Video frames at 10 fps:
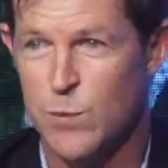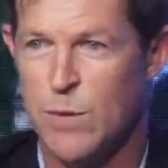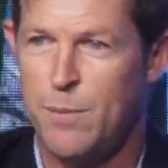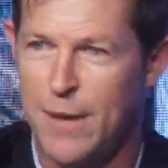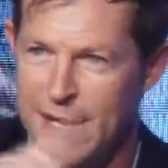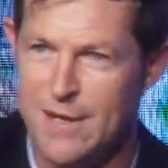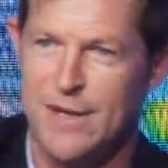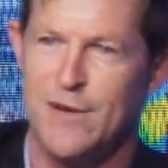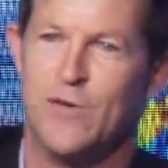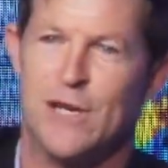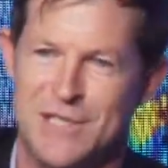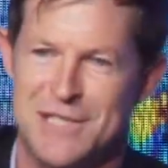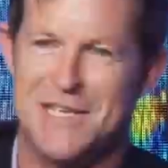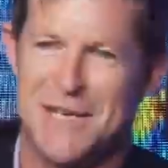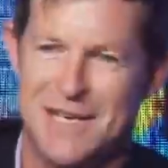we played in
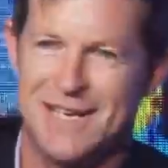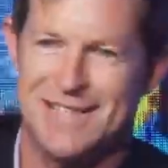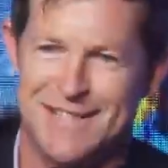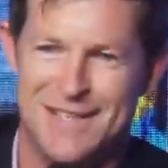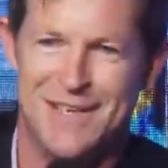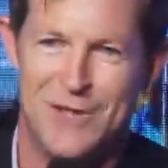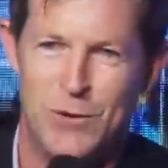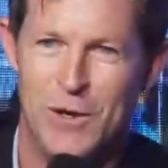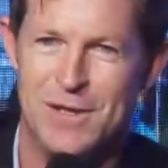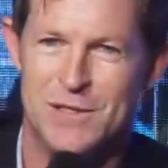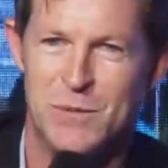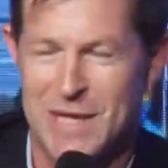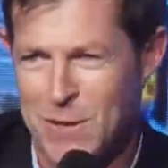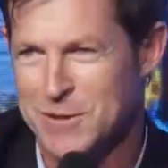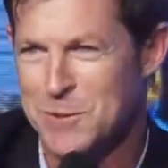Rajasthan against the Royals when
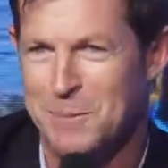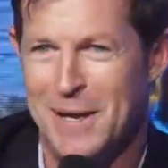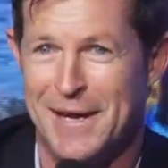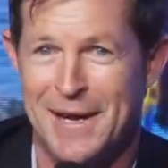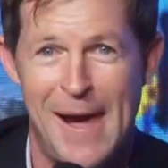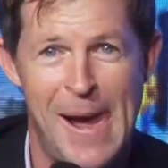they were still playing.